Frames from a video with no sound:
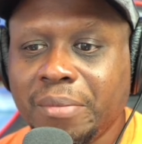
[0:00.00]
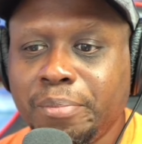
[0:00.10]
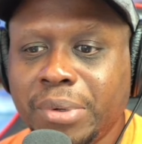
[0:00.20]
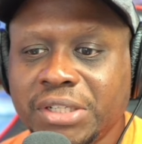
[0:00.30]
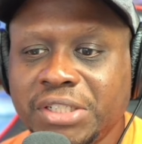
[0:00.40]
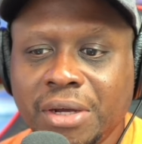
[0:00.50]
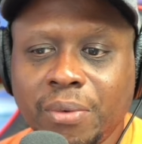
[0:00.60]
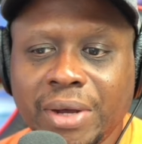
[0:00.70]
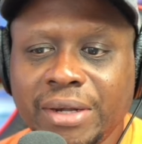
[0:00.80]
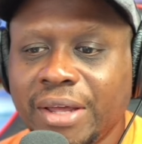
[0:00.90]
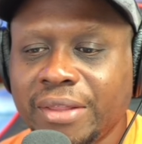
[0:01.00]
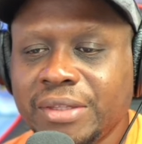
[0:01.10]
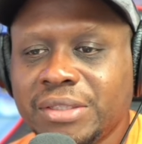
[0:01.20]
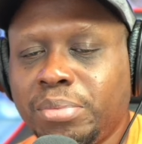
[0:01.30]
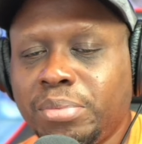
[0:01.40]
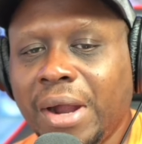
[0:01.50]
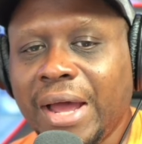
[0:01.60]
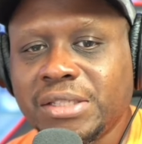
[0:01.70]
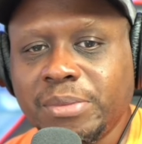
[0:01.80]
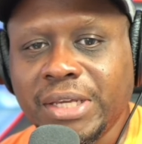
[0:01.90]
But you know what? Nothing
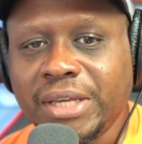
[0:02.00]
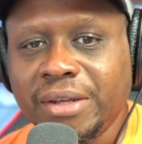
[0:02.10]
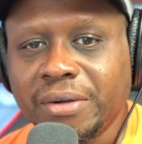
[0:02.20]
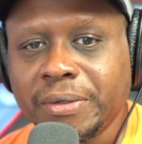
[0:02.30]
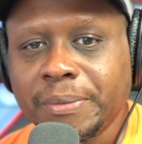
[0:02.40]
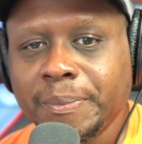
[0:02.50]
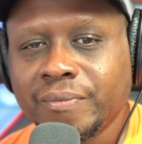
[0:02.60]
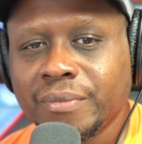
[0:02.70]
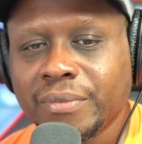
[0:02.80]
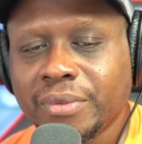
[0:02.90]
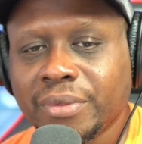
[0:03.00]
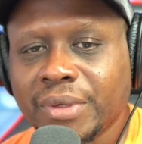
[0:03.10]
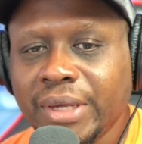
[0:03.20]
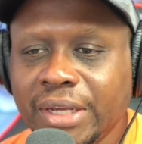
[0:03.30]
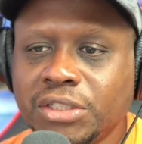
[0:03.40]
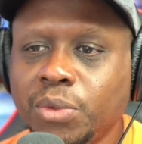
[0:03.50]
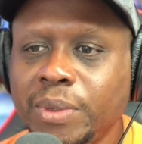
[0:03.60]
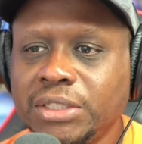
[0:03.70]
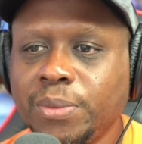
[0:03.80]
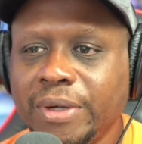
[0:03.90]
surprised me here in
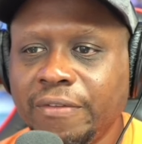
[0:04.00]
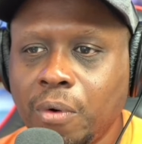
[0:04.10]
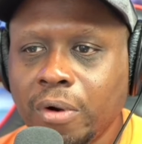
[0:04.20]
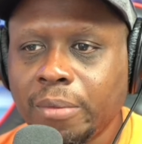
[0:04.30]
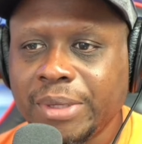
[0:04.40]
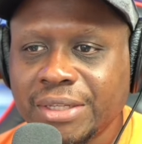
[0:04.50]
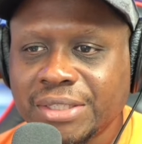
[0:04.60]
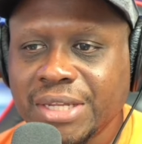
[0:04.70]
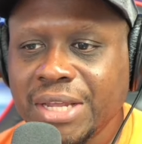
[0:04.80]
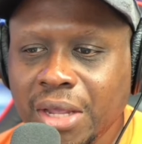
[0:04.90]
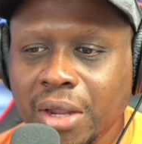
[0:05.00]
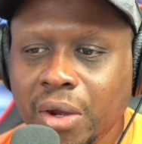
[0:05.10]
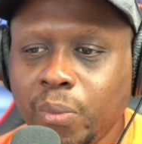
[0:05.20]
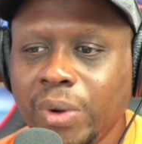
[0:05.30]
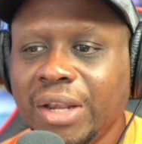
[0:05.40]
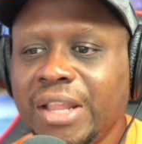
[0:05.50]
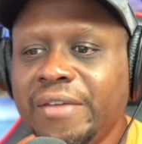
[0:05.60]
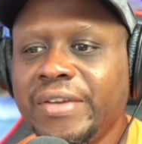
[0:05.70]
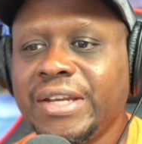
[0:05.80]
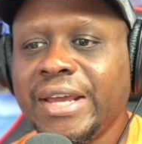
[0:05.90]
2024 because we're
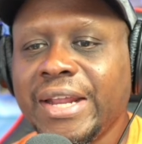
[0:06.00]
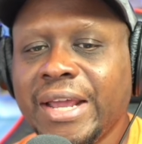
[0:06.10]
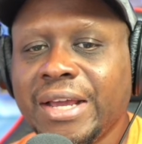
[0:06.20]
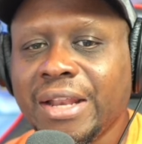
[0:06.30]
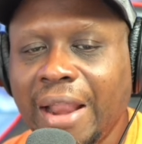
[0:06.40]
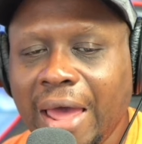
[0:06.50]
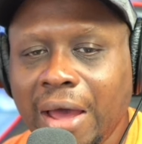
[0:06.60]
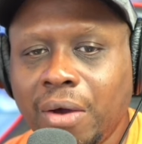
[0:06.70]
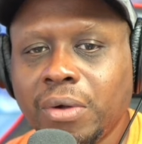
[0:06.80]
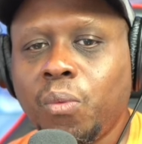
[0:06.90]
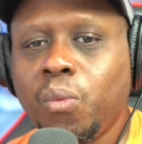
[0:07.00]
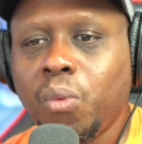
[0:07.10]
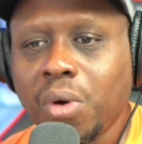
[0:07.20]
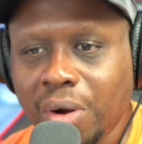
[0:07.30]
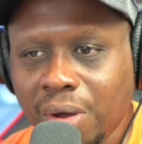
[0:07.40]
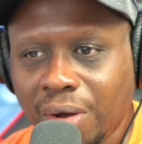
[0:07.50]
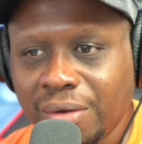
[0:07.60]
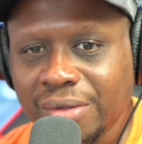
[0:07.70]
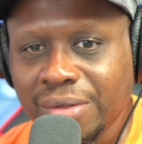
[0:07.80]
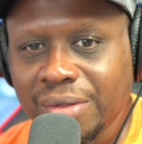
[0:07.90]
living in a clown world.
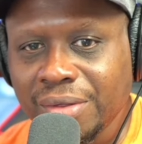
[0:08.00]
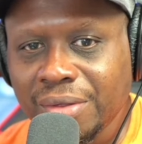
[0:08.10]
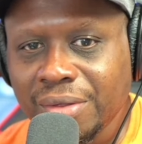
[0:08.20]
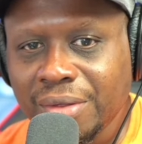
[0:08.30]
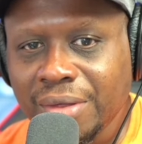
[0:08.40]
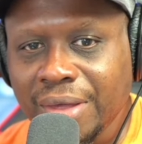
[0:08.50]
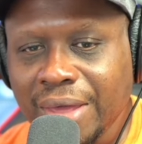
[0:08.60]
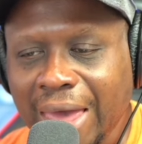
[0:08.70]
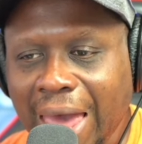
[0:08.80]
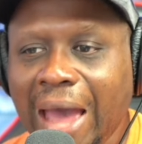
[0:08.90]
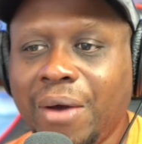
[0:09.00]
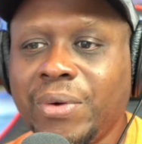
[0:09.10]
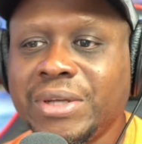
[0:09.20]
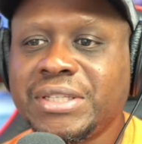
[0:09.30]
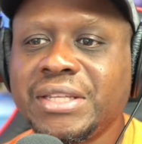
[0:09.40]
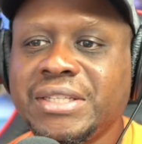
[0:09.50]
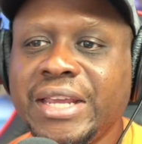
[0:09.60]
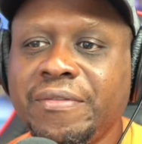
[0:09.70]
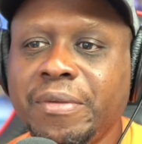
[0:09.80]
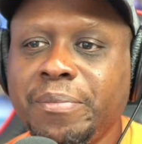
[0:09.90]
How is this
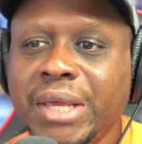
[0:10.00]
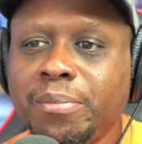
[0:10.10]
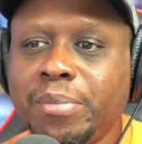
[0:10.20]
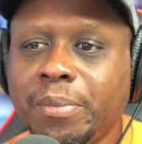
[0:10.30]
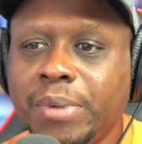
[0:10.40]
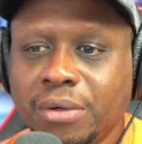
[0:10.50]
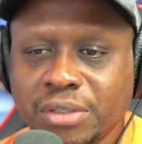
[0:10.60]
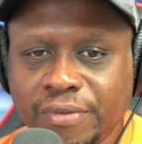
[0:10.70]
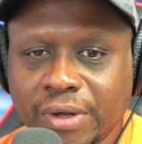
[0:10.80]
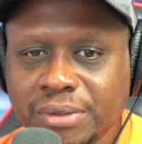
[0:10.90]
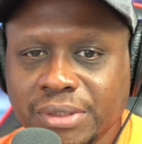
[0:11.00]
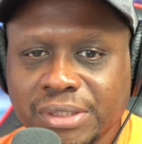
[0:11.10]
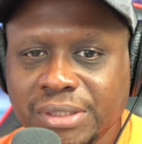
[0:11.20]
even being proposed, folks?